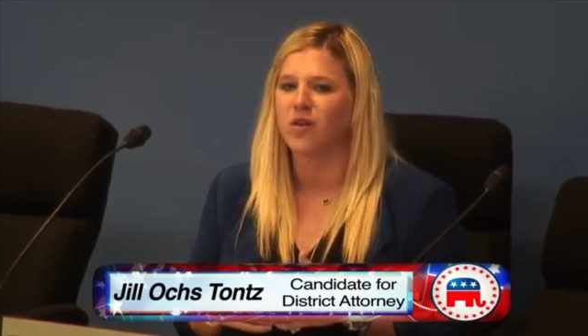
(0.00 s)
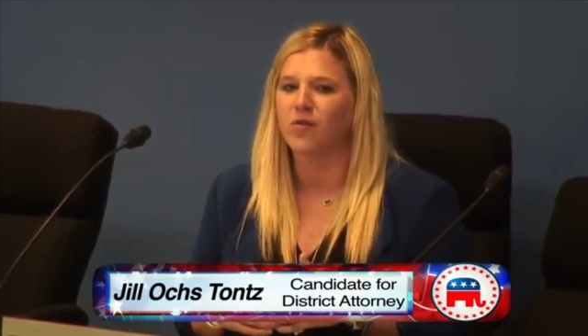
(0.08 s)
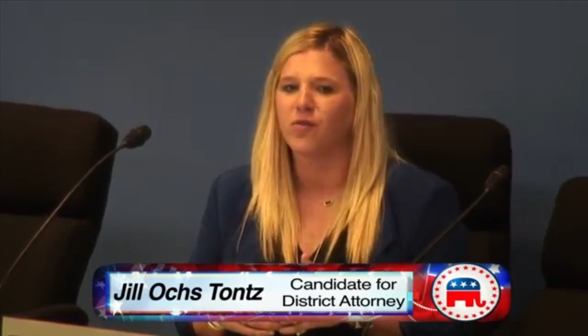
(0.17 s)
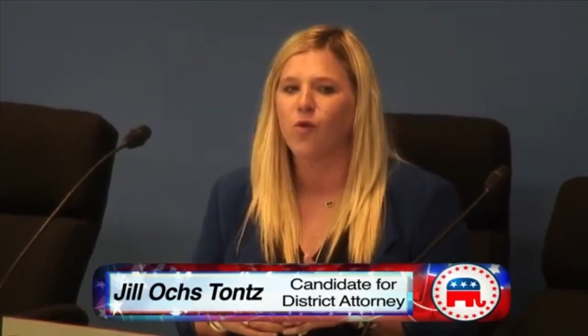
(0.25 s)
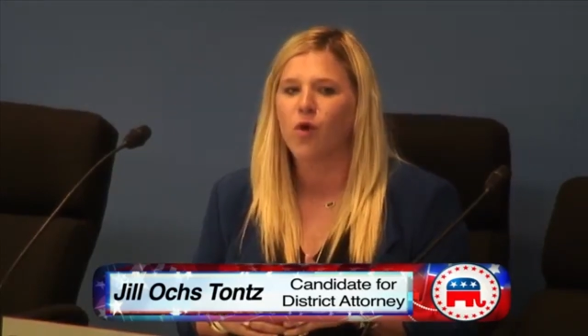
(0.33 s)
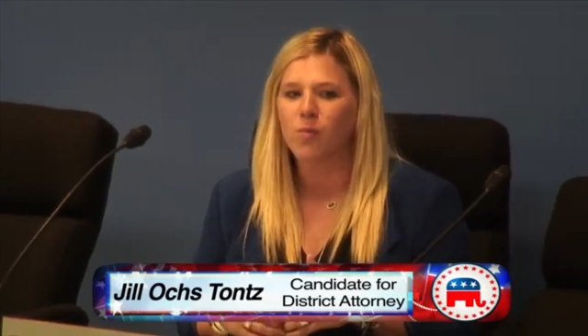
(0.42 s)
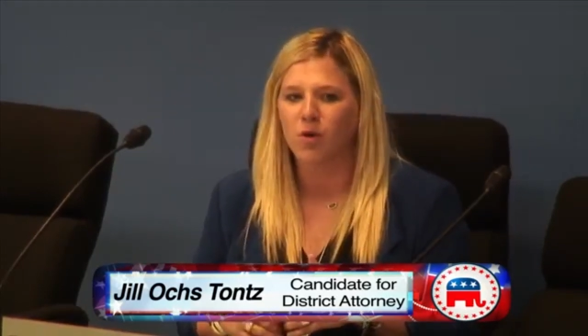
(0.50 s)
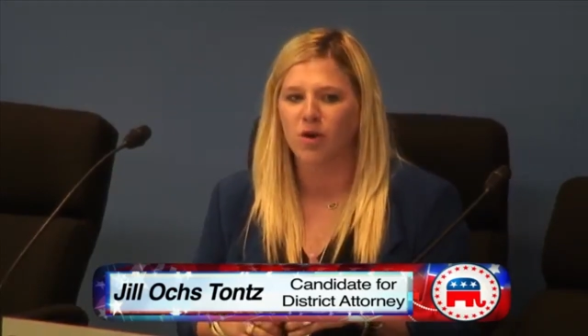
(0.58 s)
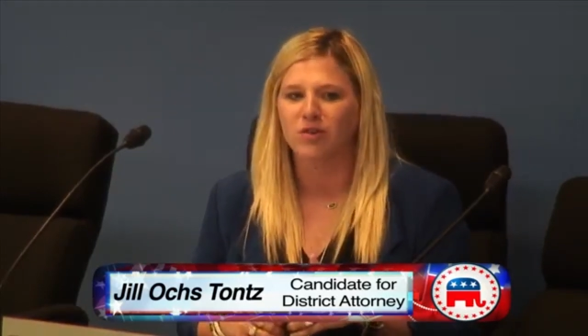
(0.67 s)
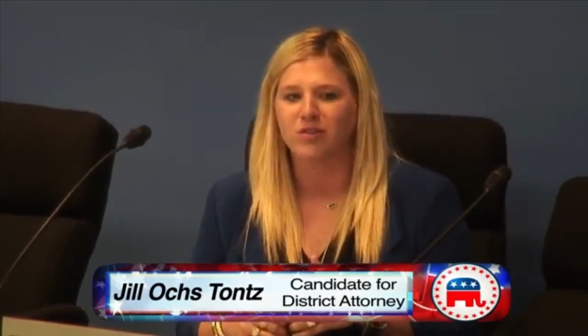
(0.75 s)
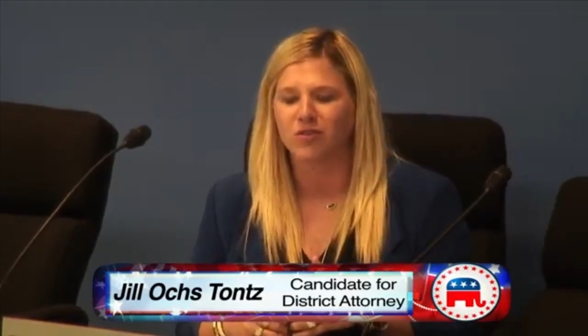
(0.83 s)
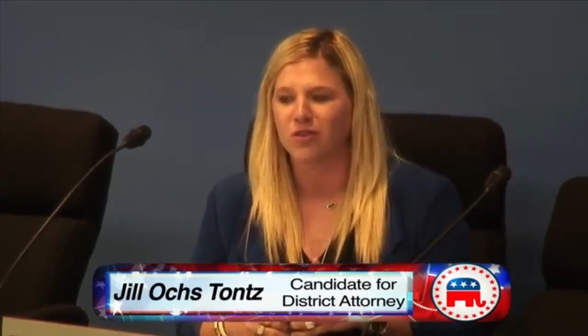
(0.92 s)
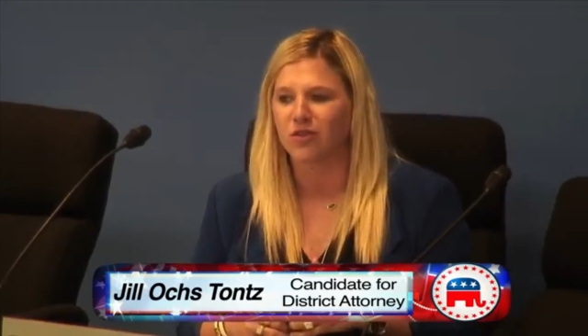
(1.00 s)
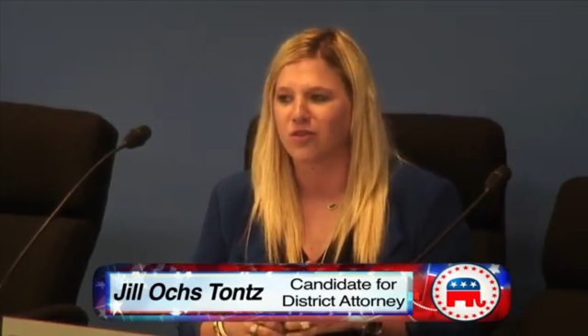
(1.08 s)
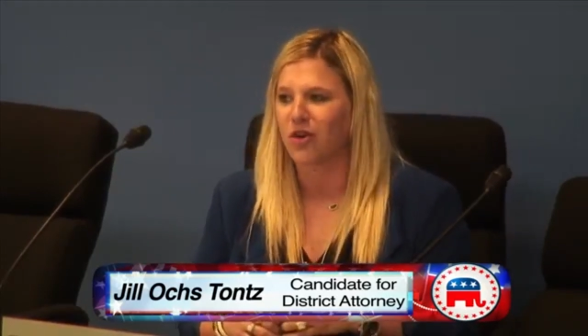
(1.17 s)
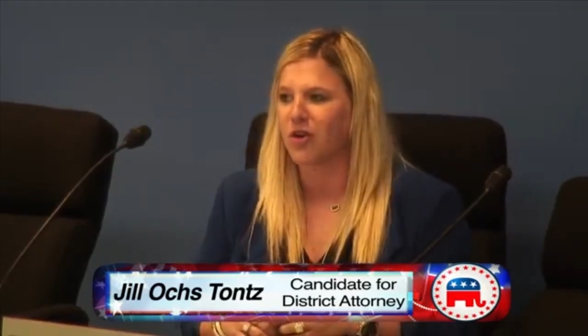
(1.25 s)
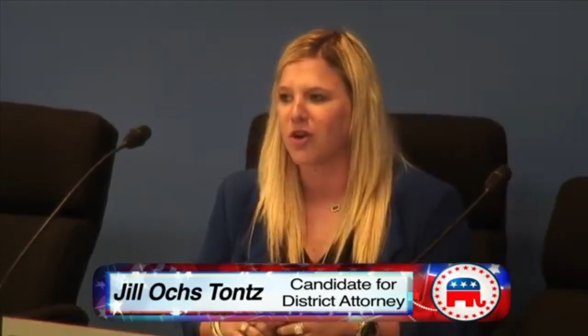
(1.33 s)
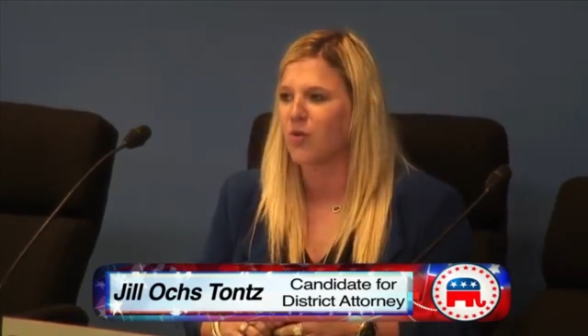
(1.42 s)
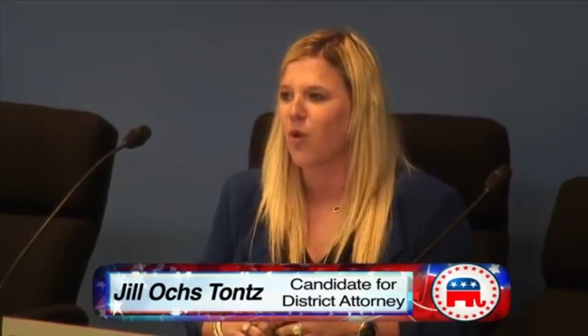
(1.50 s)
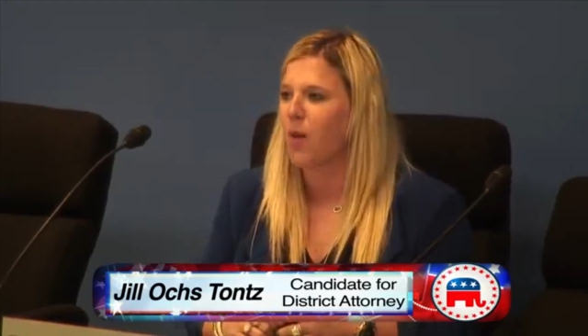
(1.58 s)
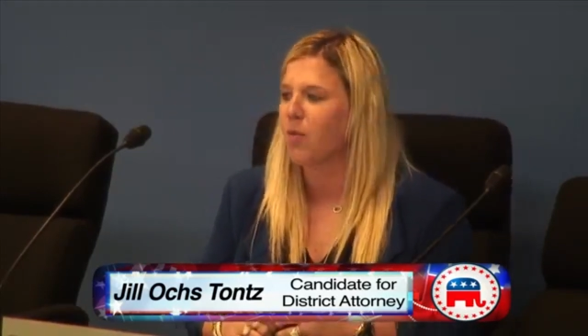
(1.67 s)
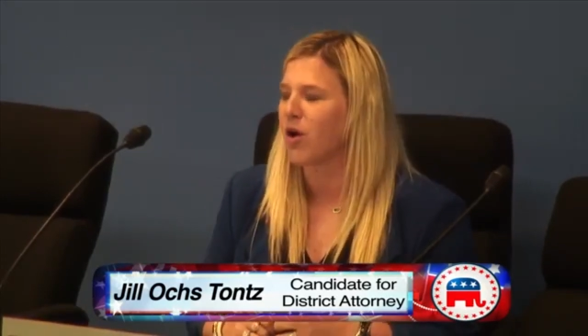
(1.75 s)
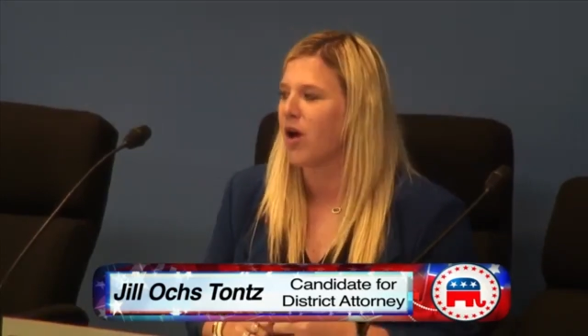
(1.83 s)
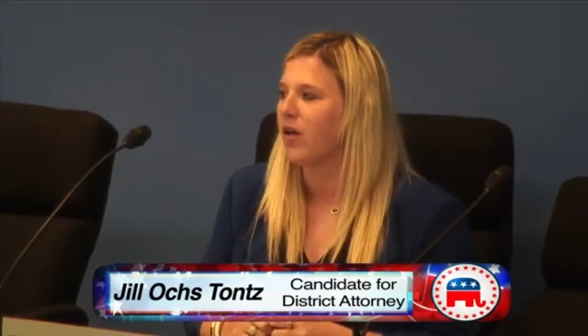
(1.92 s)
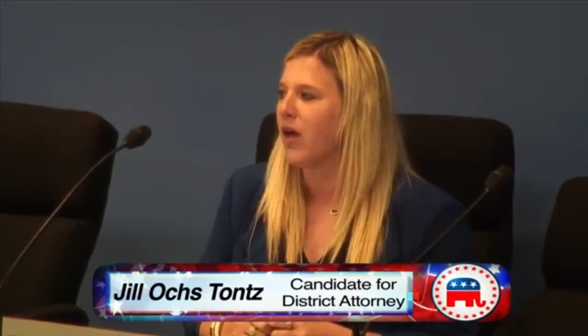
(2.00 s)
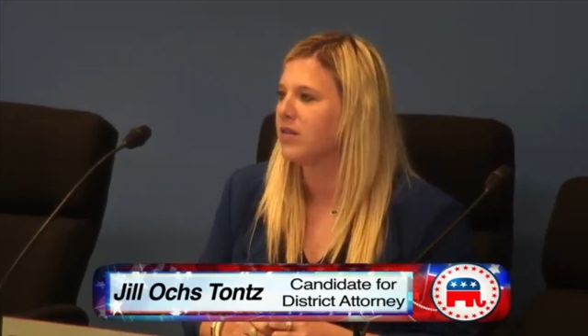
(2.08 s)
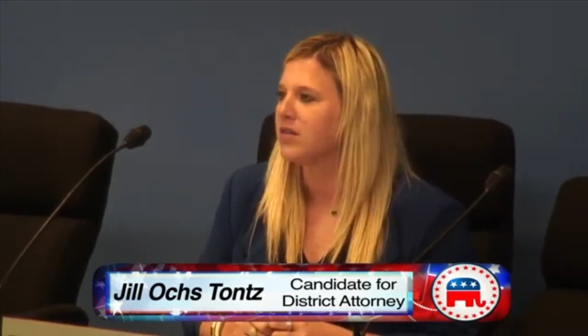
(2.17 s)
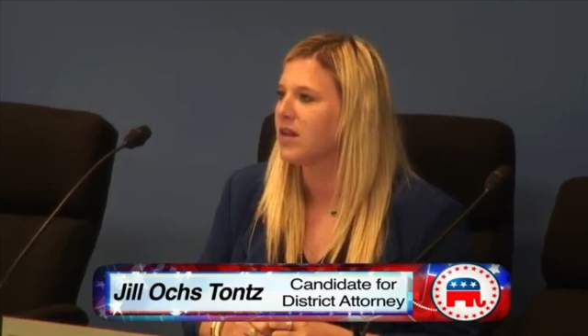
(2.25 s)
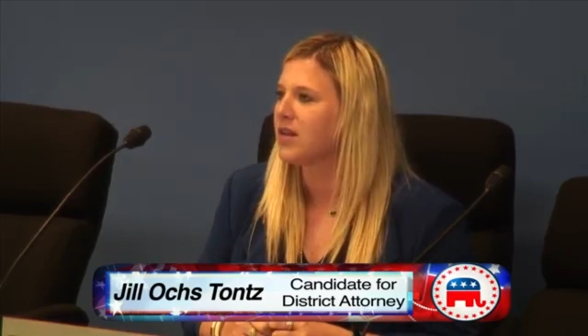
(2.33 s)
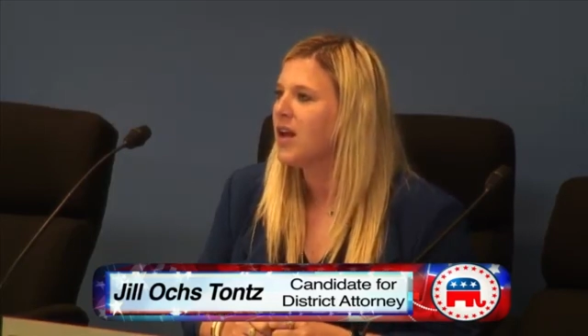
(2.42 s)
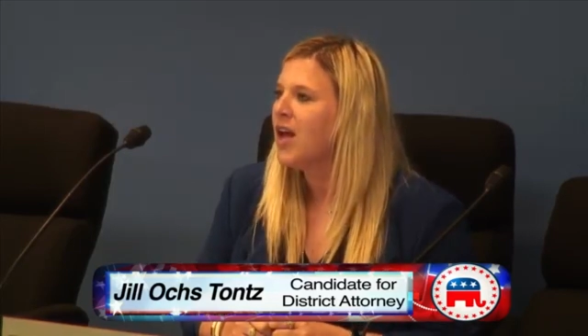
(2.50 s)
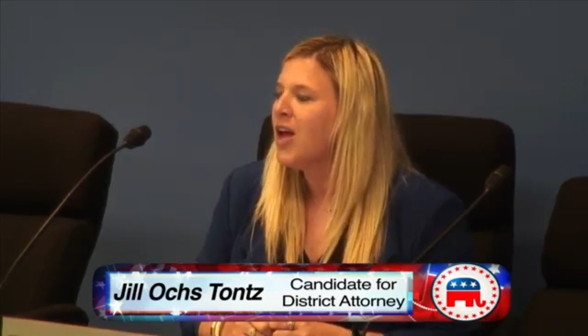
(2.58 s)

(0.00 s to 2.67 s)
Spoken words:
the former district attorney, Robert L. Hudson.